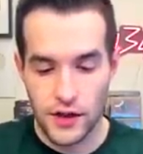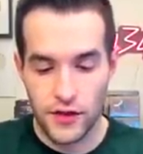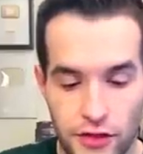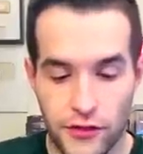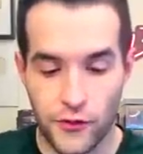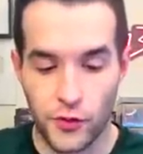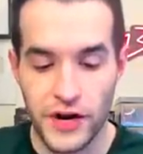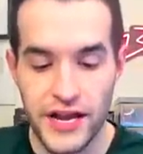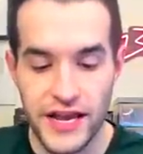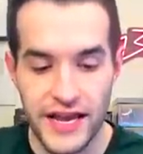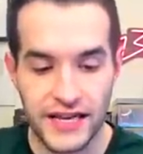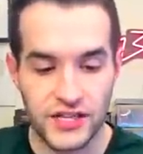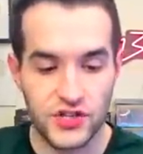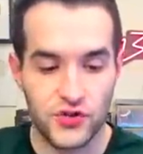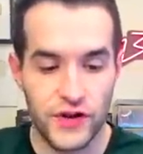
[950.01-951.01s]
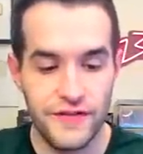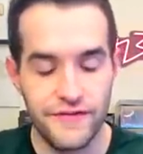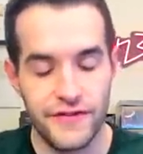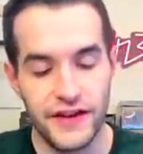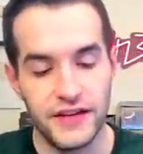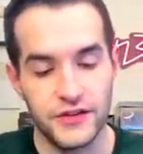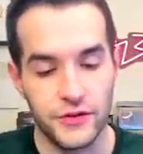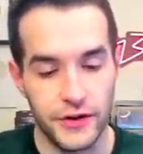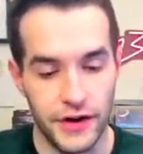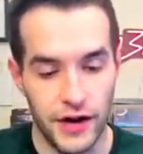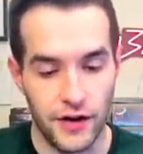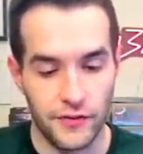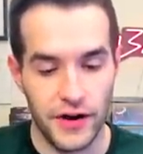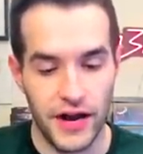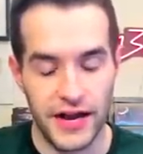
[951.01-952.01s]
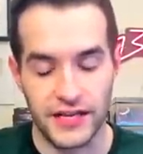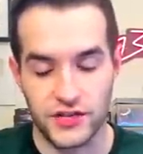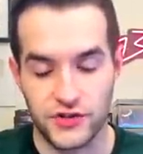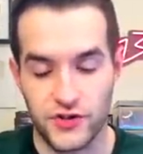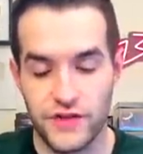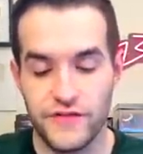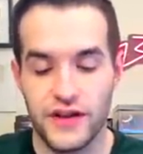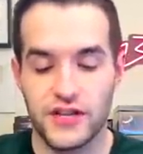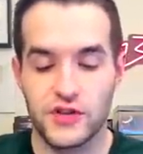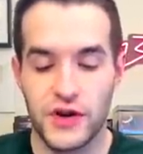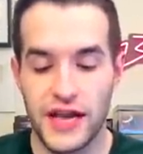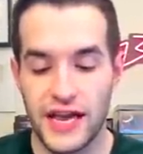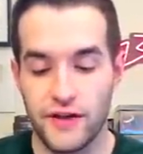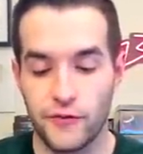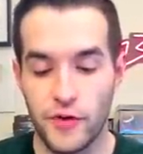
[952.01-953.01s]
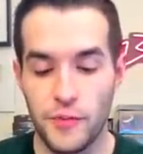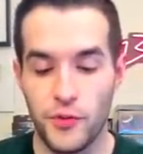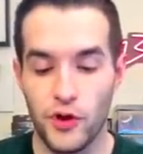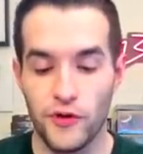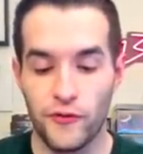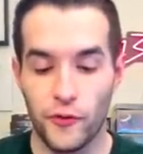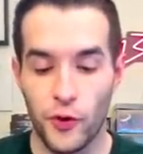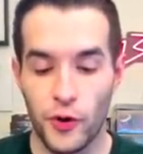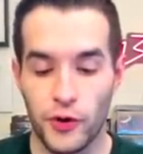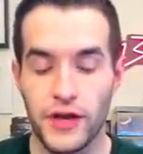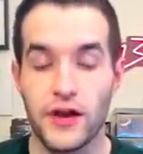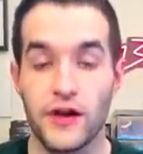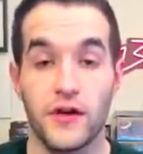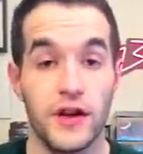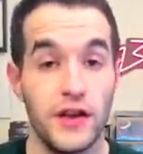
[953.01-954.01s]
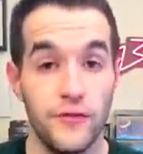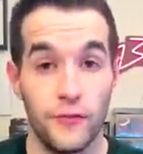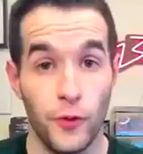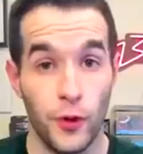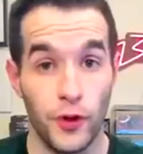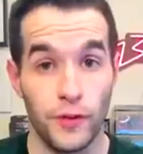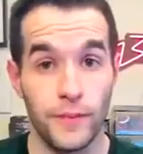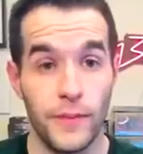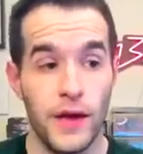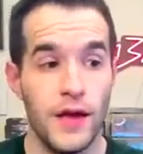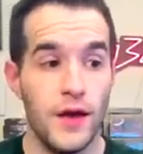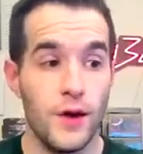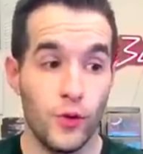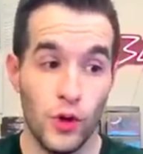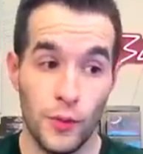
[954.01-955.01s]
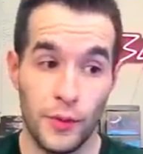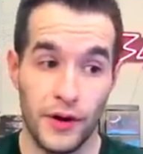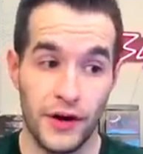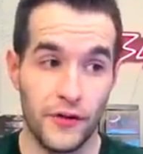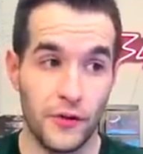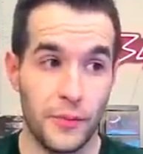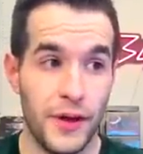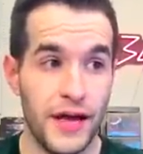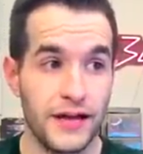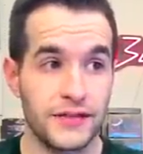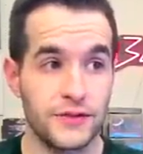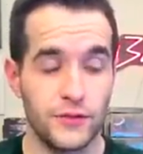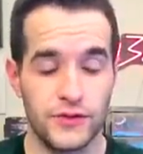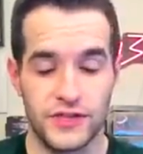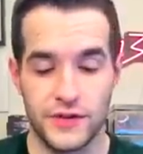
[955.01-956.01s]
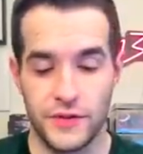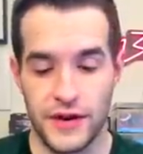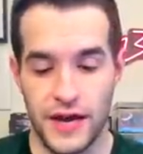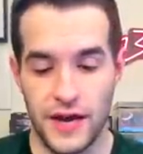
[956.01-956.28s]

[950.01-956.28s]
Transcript: 3, Extreme Victory, all right, Extreme Victory, and if we pull a foil here, any foil, we'll open another pack, so we'll see what